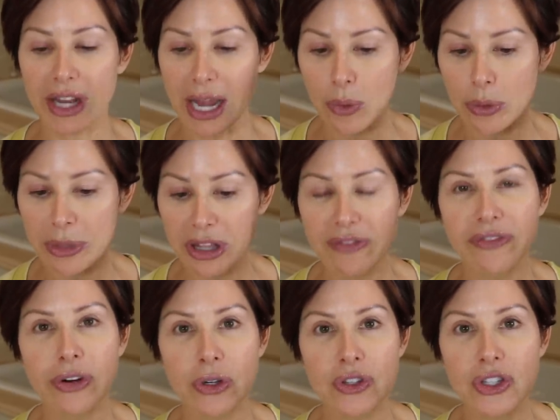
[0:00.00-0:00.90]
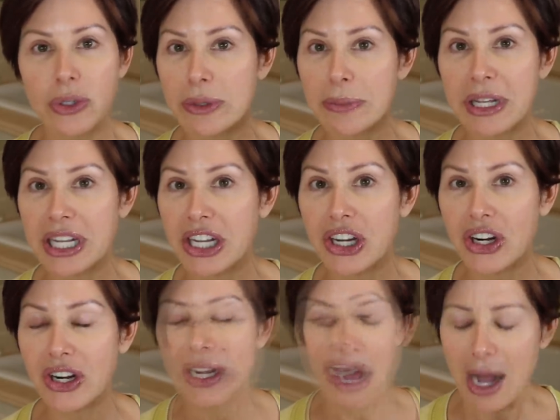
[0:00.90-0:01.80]
And I will be the first to admit
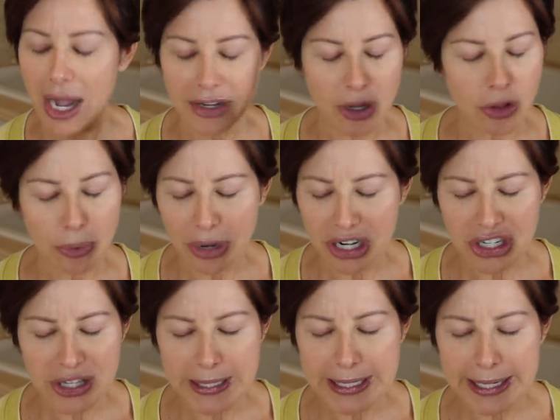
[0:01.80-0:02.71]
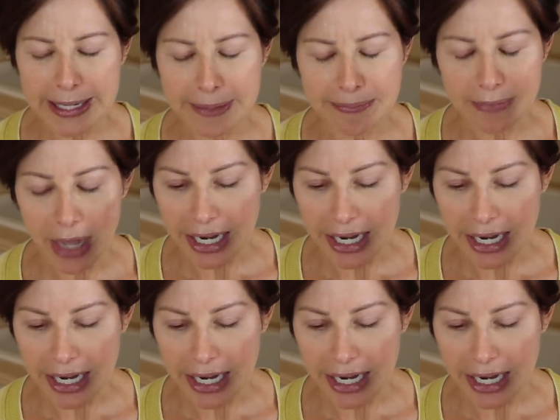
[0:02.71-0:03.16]
here, I know the brush that did it.